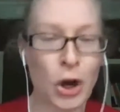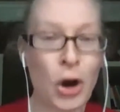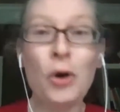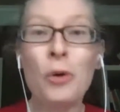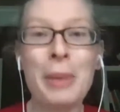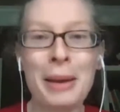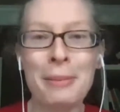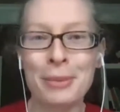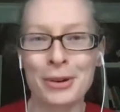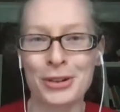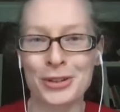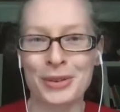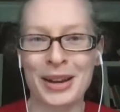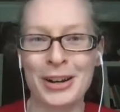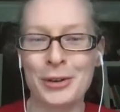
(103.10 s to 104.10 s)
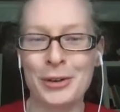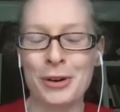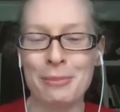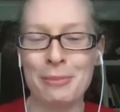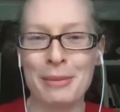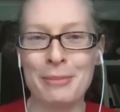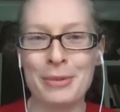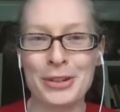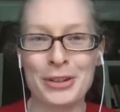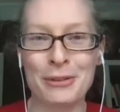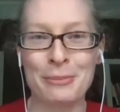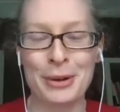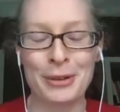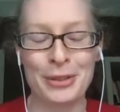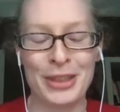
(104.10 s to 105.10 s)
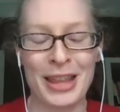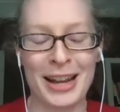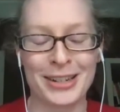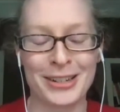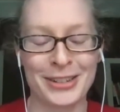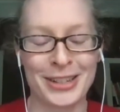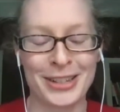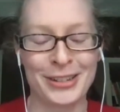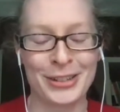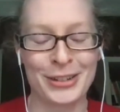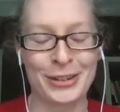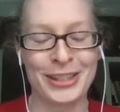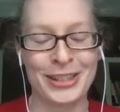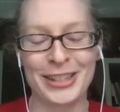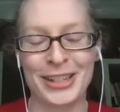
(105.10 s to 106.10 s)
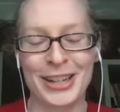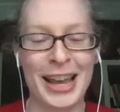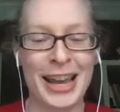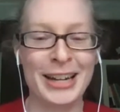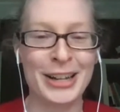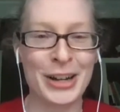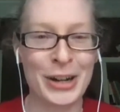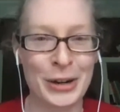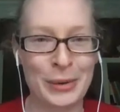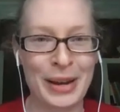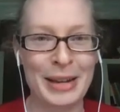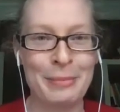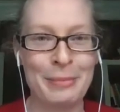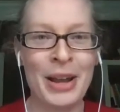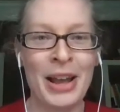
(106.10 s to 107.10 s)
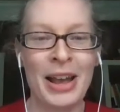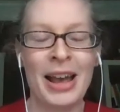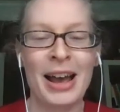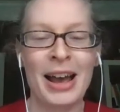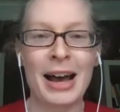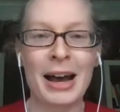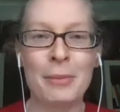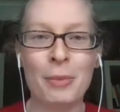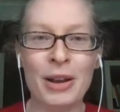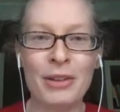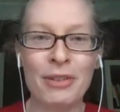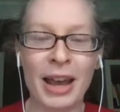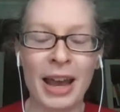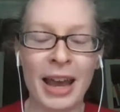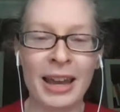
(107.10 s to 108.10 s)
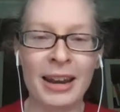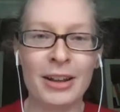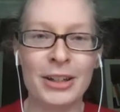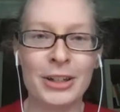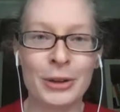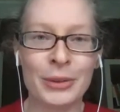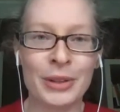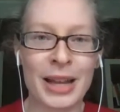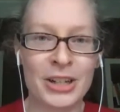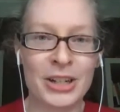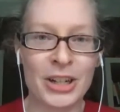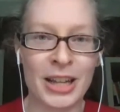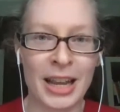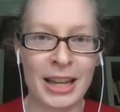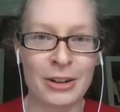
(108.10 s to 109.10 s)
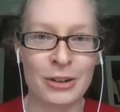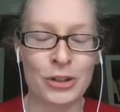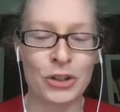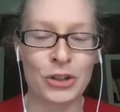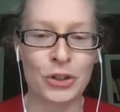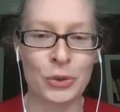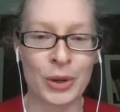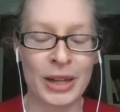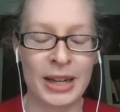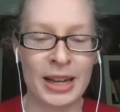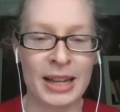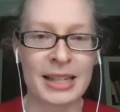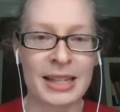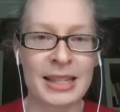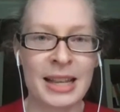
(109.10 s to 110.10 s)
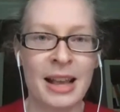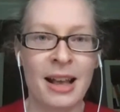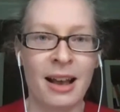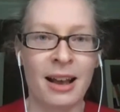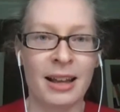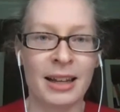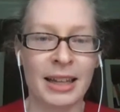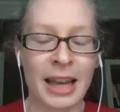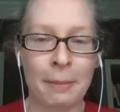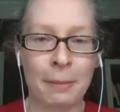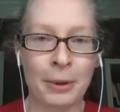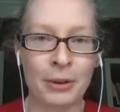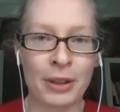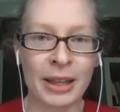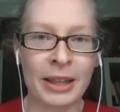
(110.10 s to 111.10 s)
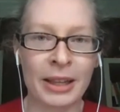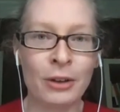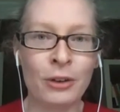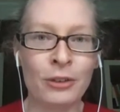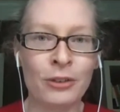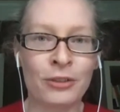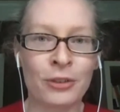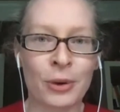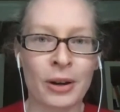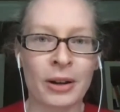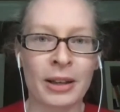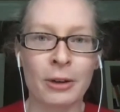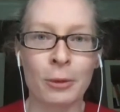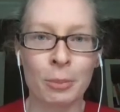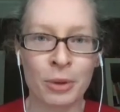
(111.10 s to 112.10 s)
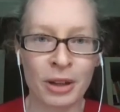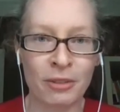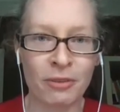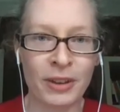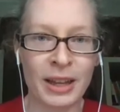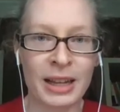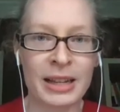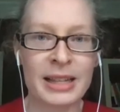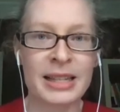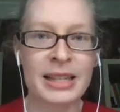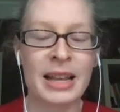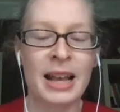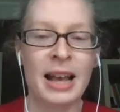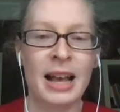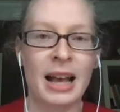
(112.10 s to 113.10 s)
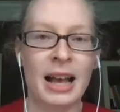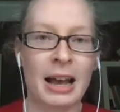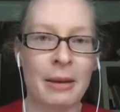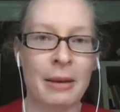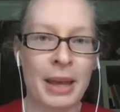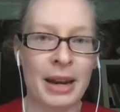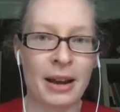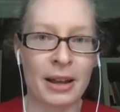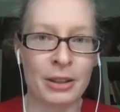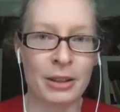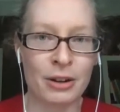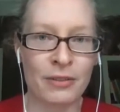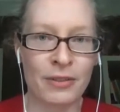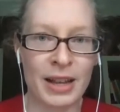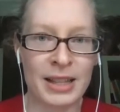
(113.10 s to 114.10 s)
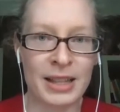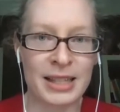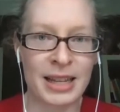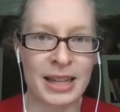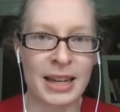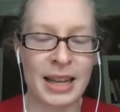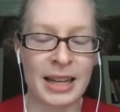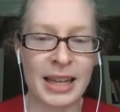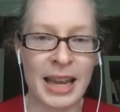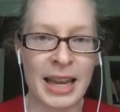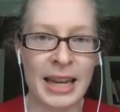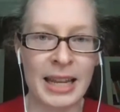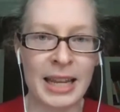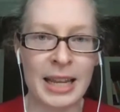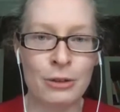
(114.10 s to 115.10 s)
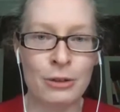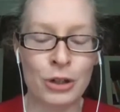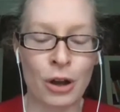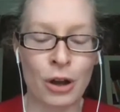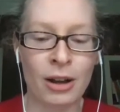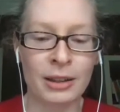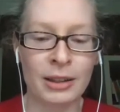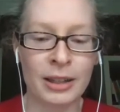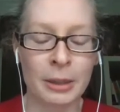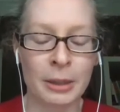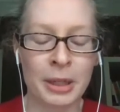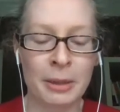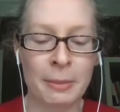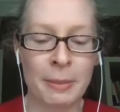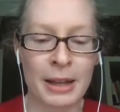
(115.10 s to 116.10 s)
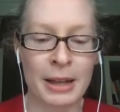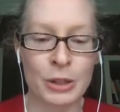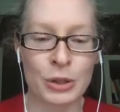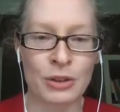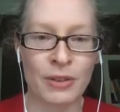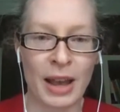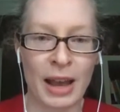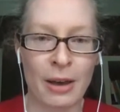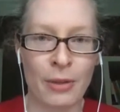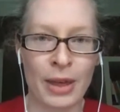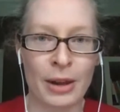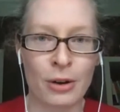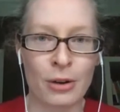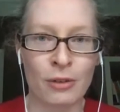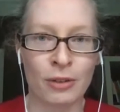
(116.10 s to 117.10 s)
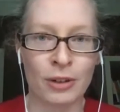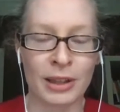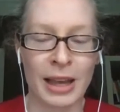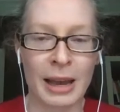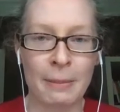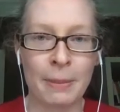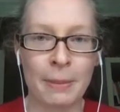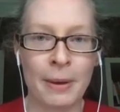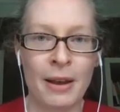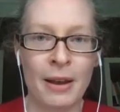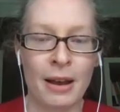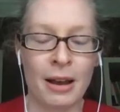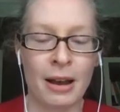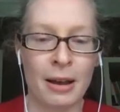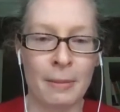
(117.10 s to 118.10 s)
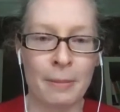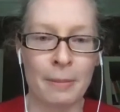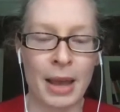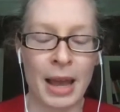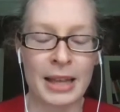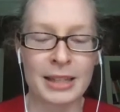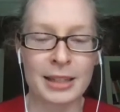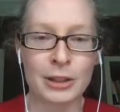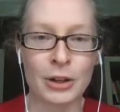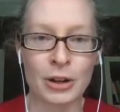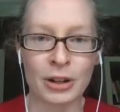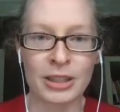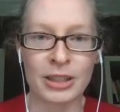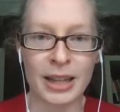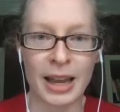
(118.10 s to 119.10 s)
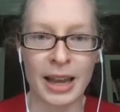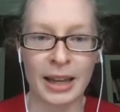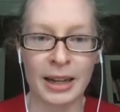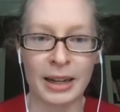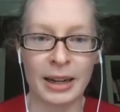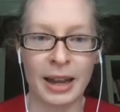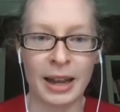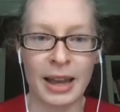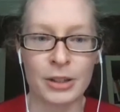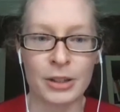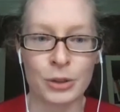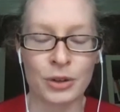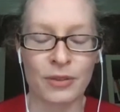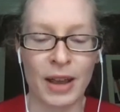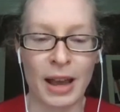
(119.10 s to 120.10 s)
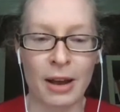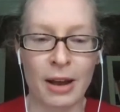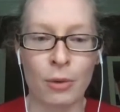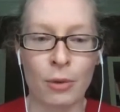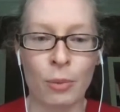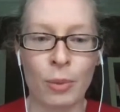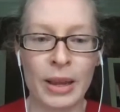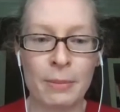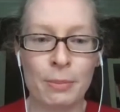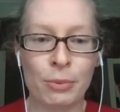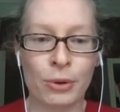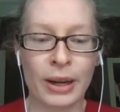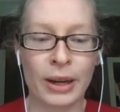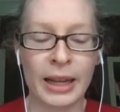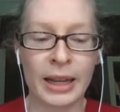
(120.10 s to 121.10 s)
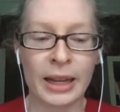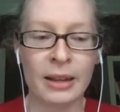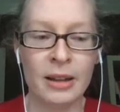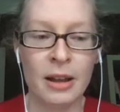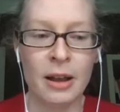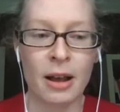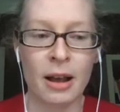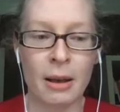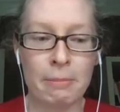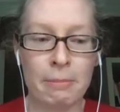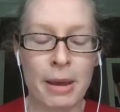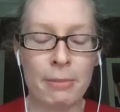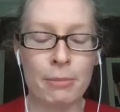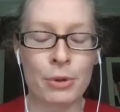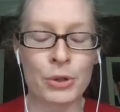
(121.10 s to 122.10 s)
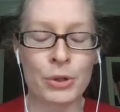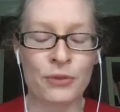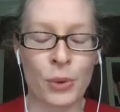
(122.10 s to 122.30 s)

co-members, right, who are members of both National Skills Coalition and COABE. We've had adult educators join us on Capitol Hill for Hill briefings and other events. And Katie, can you talk a little bit about sort of how that overlap has looked and sort of how we bring members'